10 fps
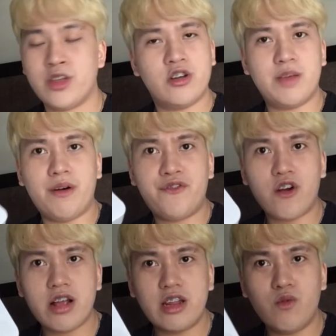Diba
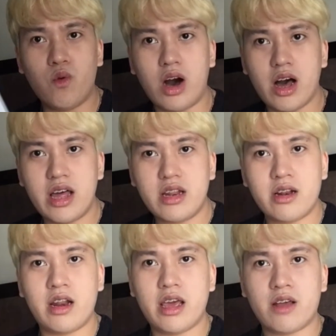four in
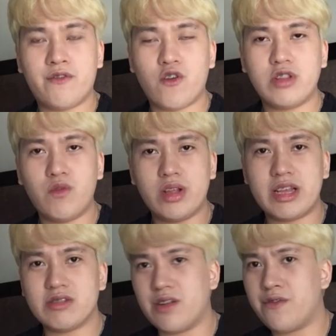one? Like for only one
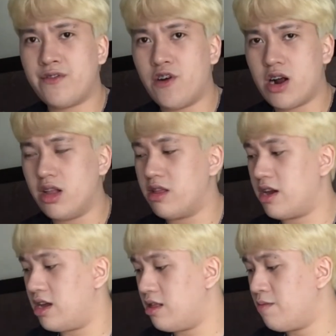thousand four
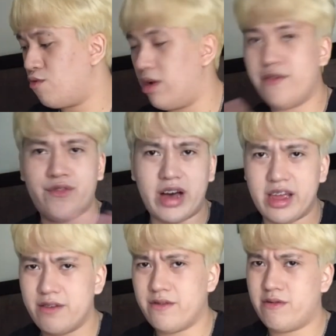hundred. one
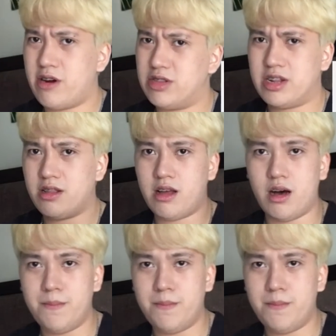five, rounded it up.